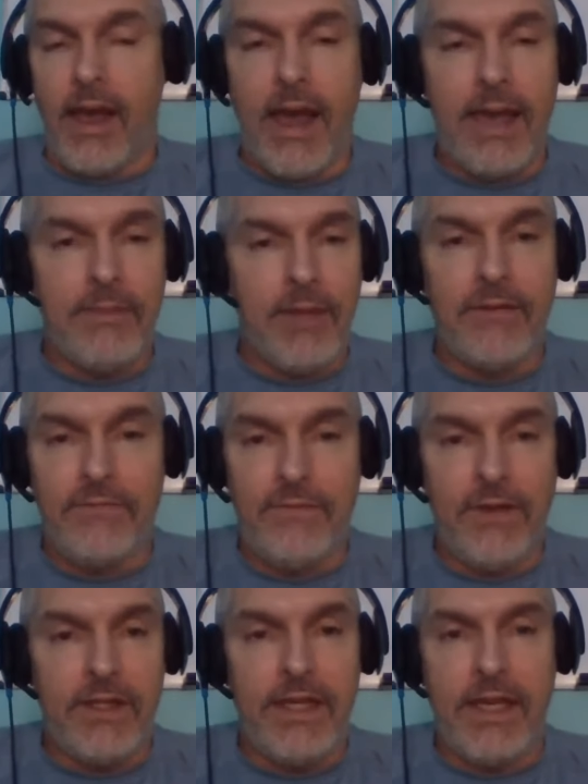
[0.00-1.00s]
I am not
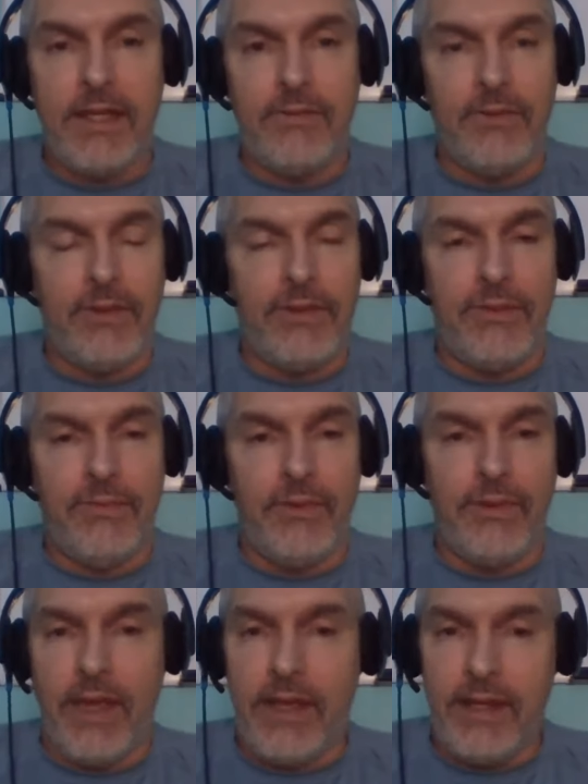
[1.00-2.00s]
affiliated with,
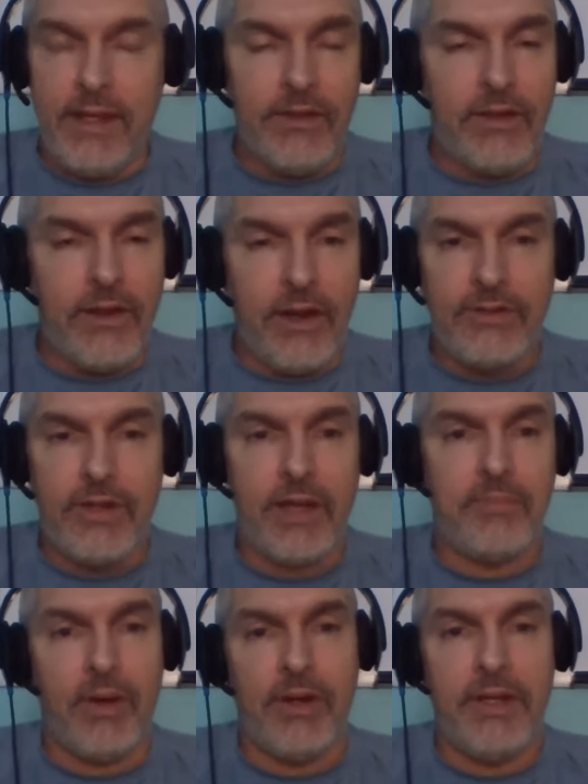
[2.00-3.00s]
with any other
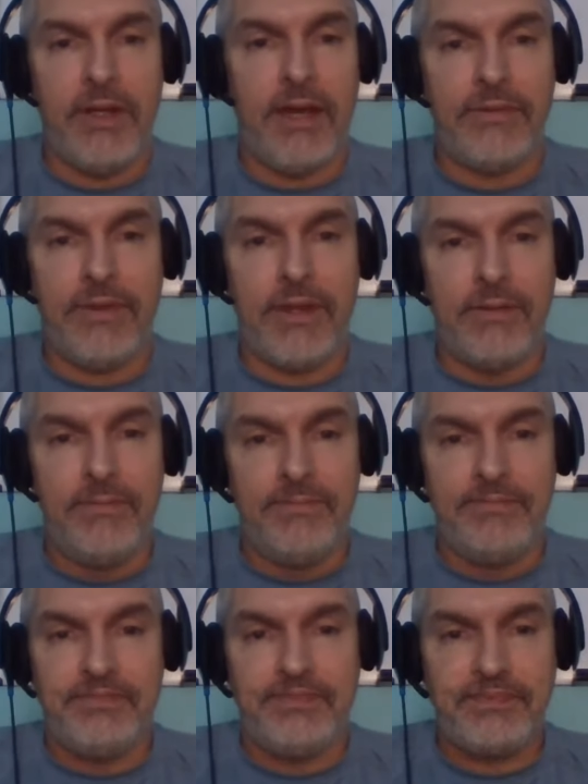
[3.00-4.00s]
contract party out there,
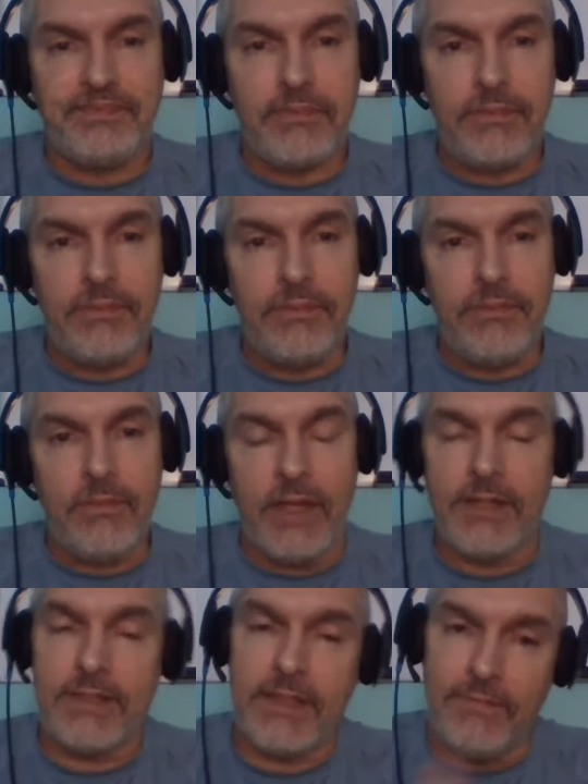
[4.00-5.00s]

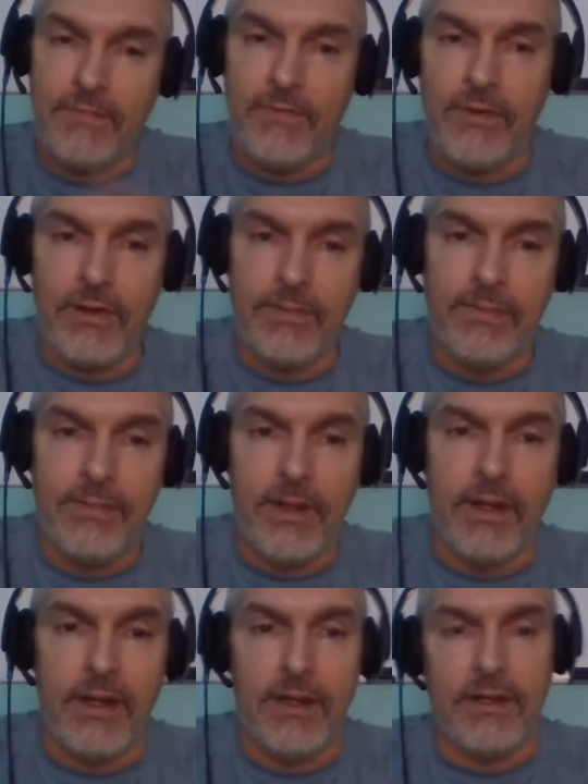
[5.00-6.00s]
except for
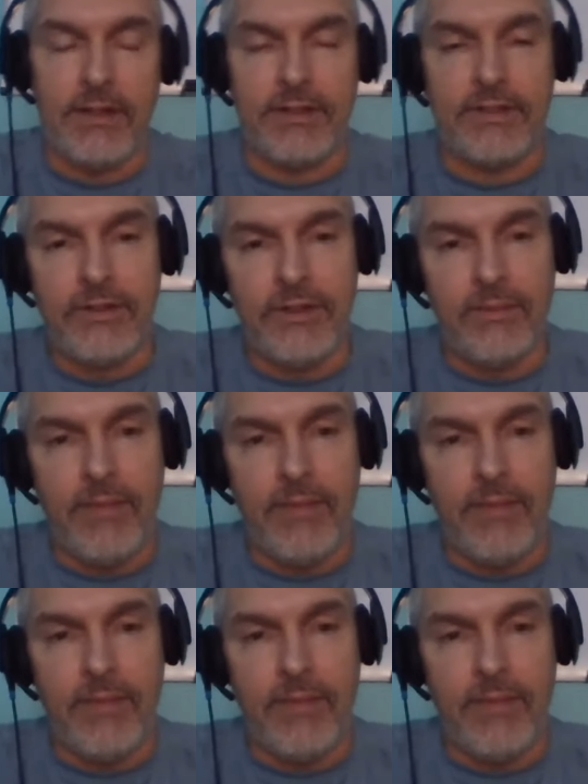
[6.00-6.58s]
uh, a student of